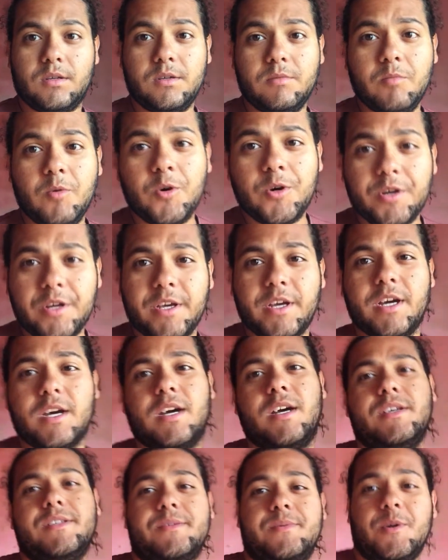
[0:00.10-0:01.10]
Good morning,
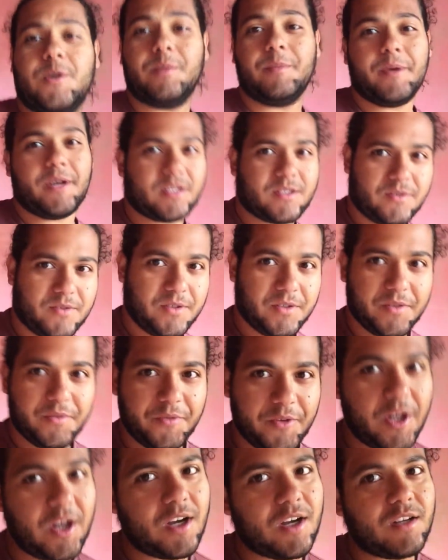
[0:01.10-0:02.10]
guys. Welcome back to another
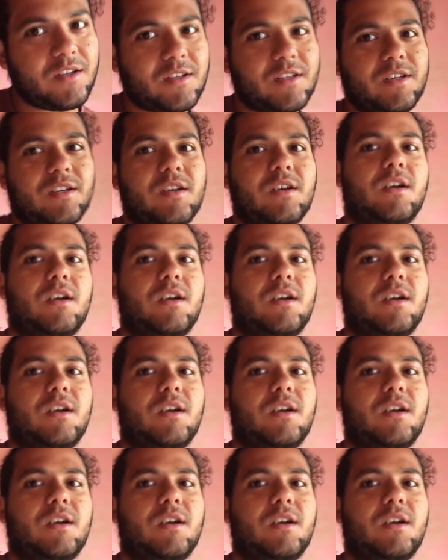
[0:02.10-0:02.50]
vlog.